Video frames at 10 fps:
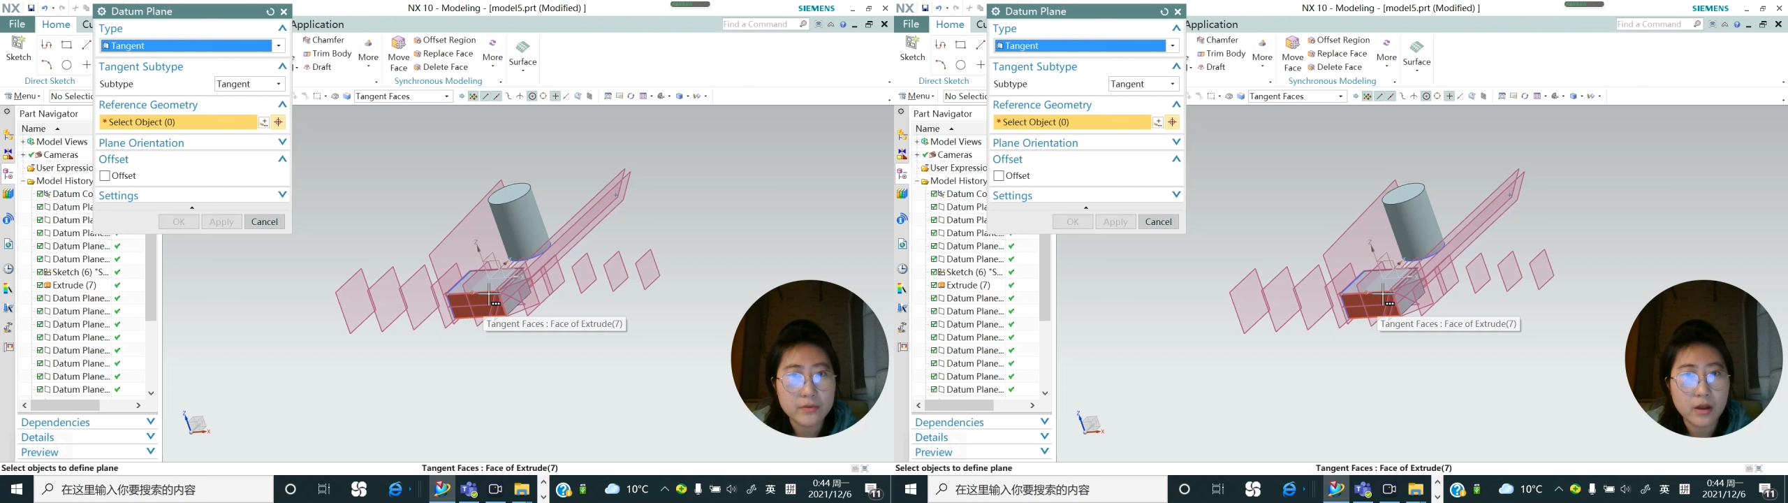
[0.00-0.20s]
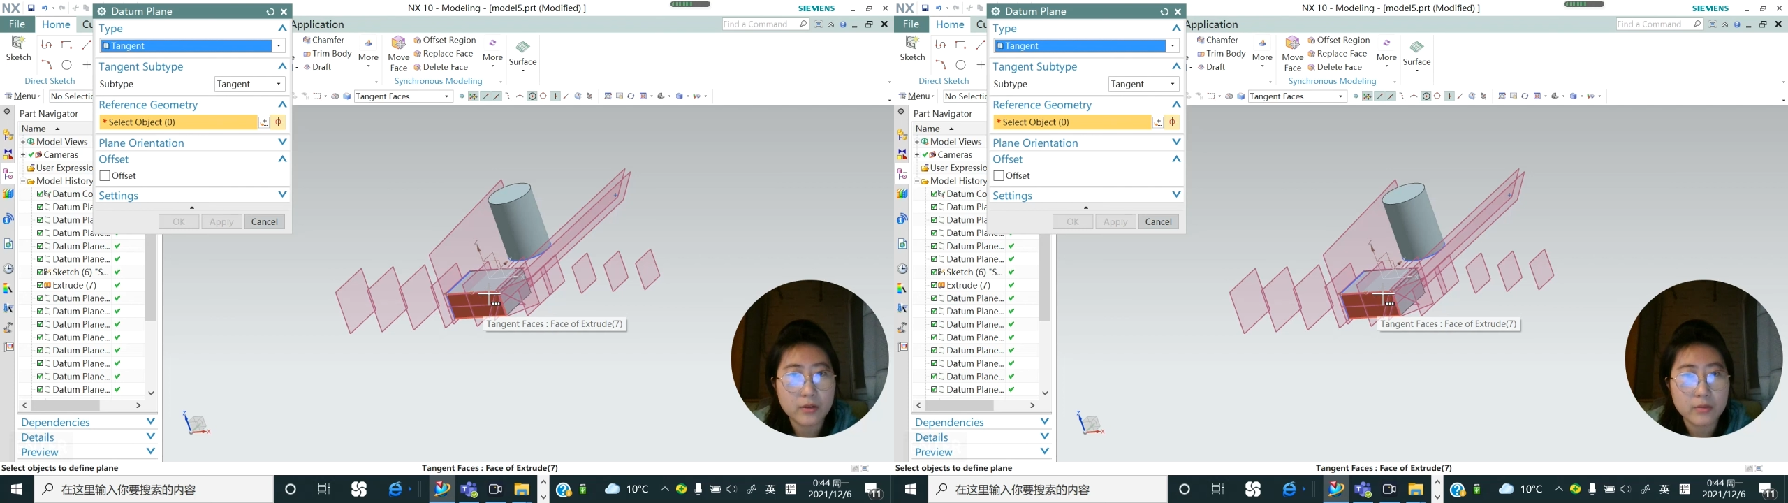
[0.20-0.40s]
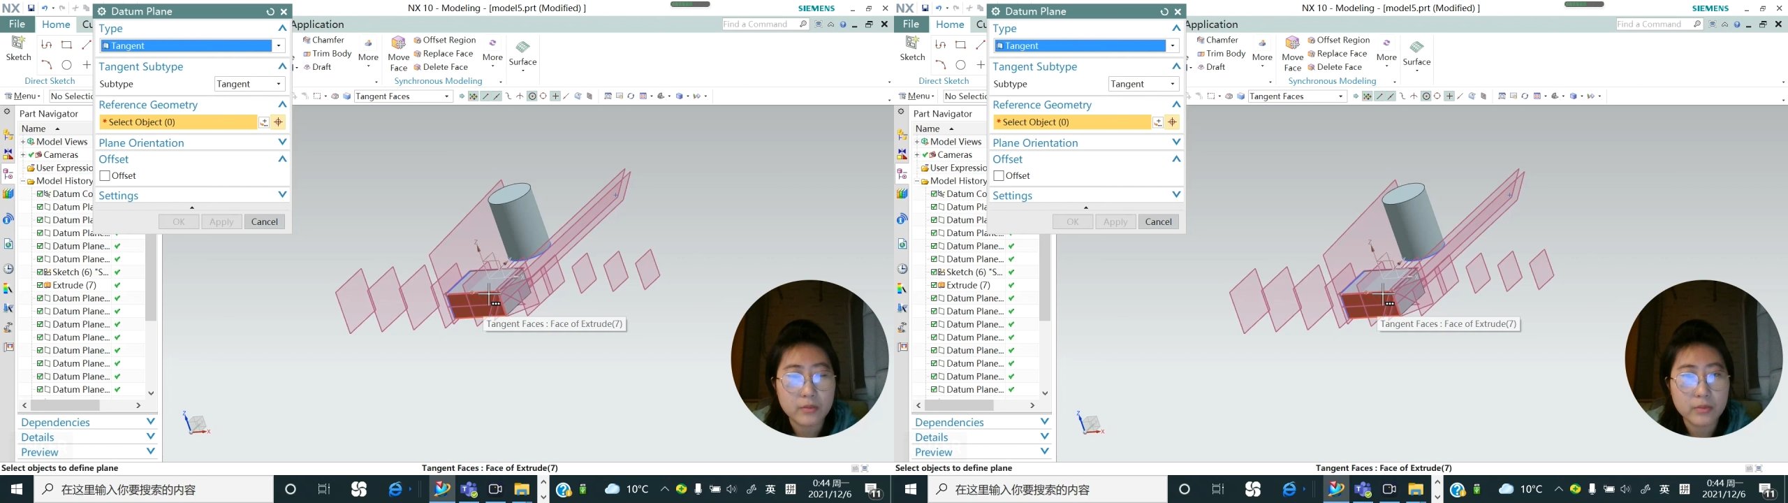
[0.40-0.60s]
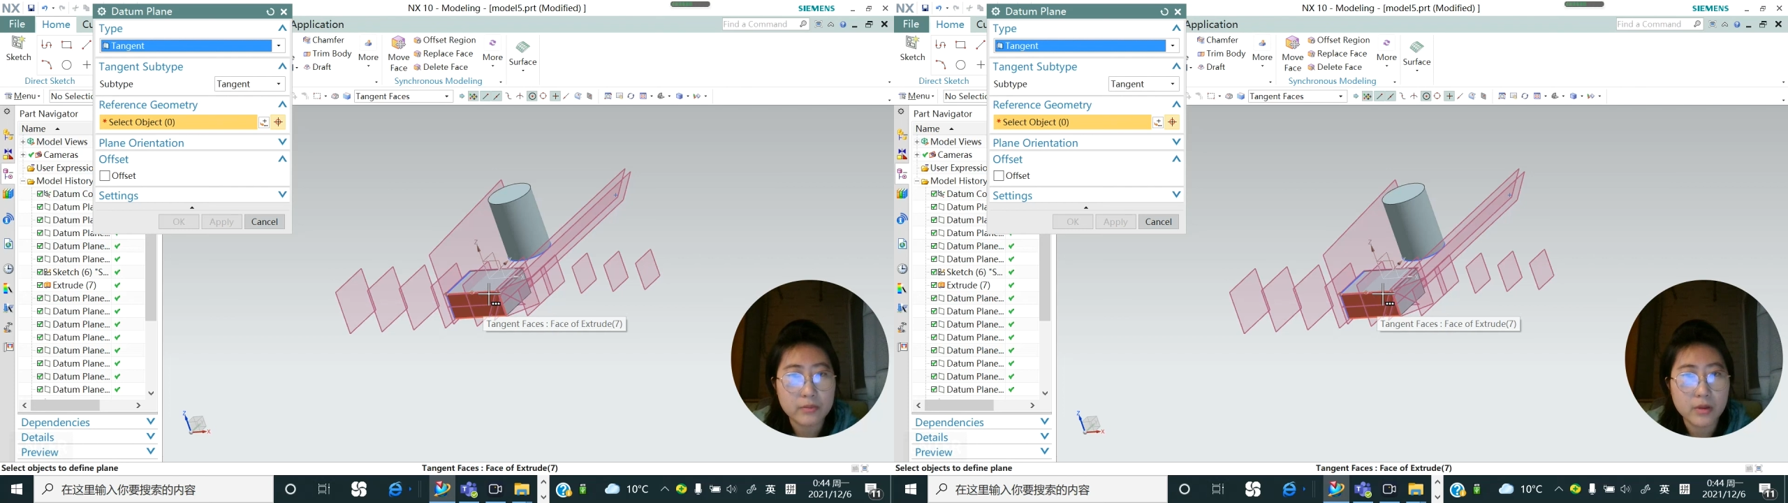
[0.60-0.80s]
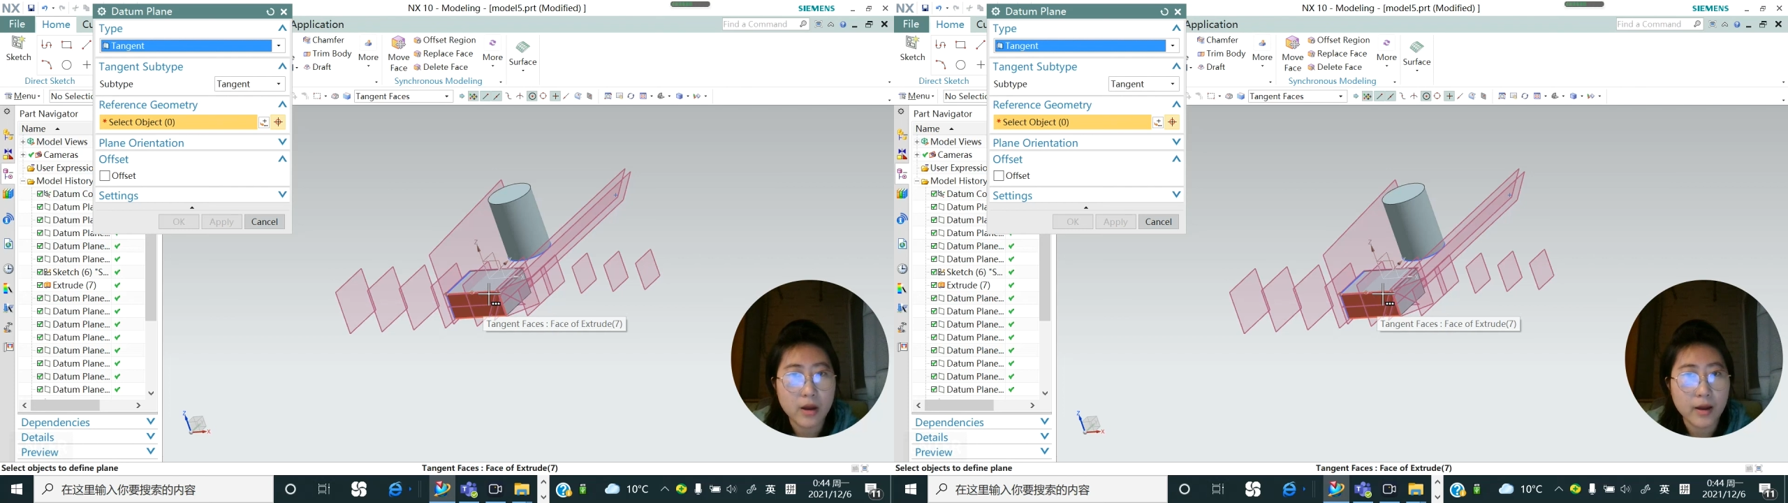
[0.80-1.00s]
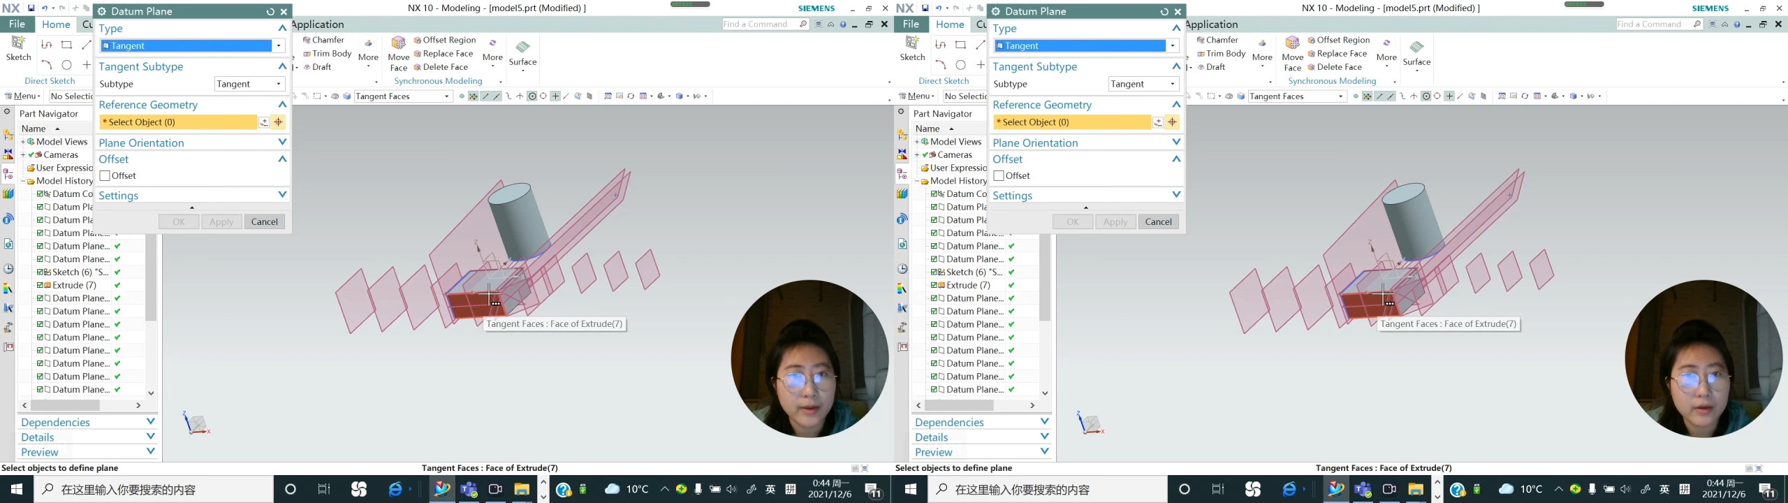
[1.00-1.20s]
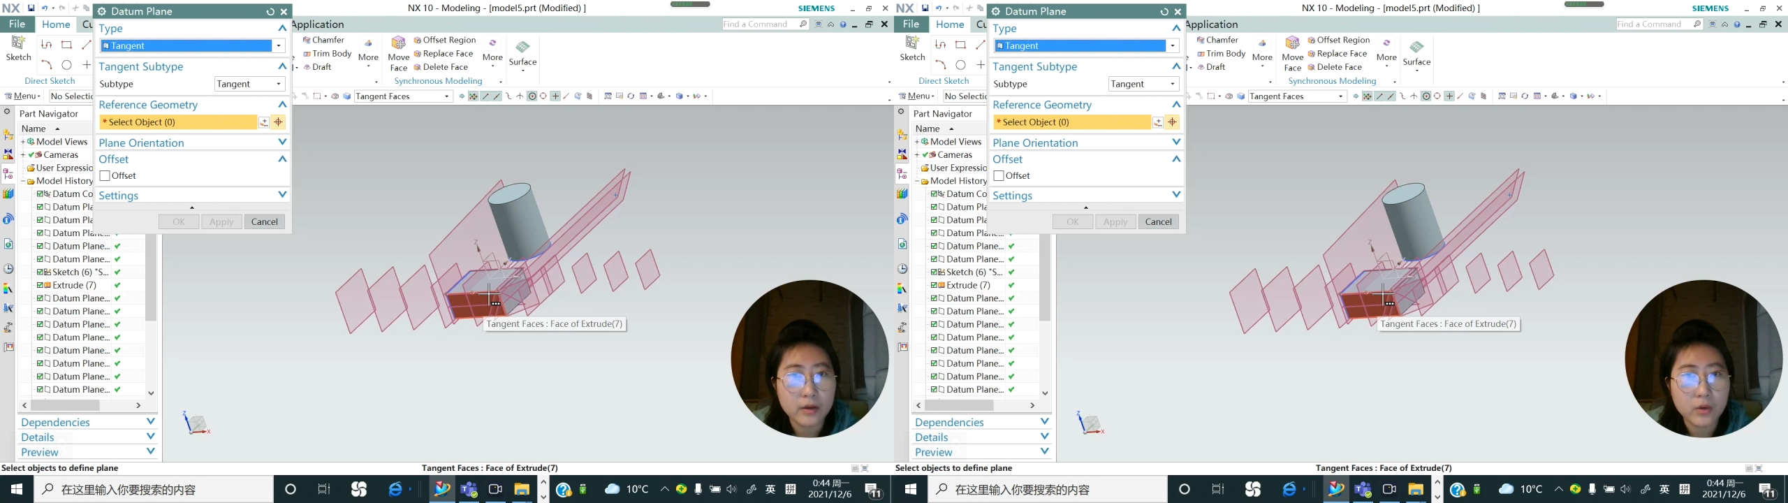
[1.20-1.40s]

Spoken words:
datum plane